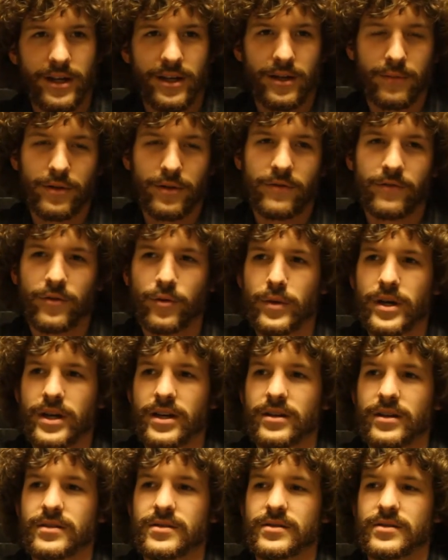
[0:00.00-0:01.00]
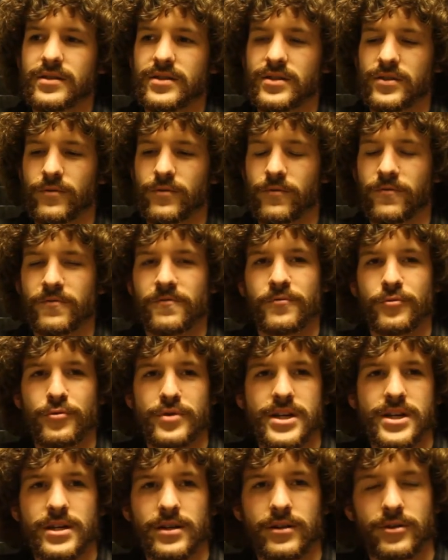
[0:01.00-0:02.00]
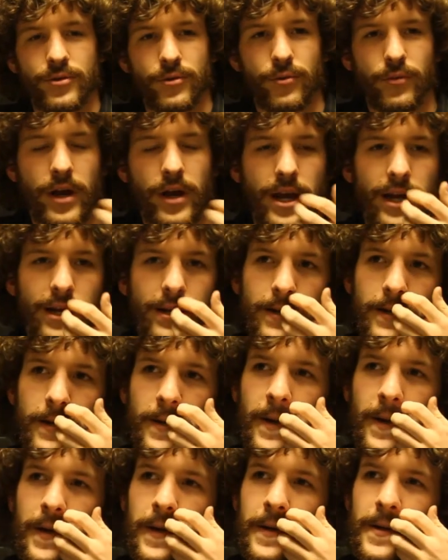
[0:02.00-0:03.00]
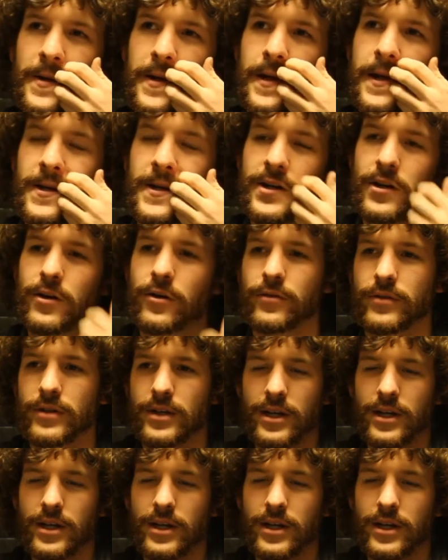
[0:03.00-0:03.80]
Independent filmmaking is this free terrain and, and, it, and you know,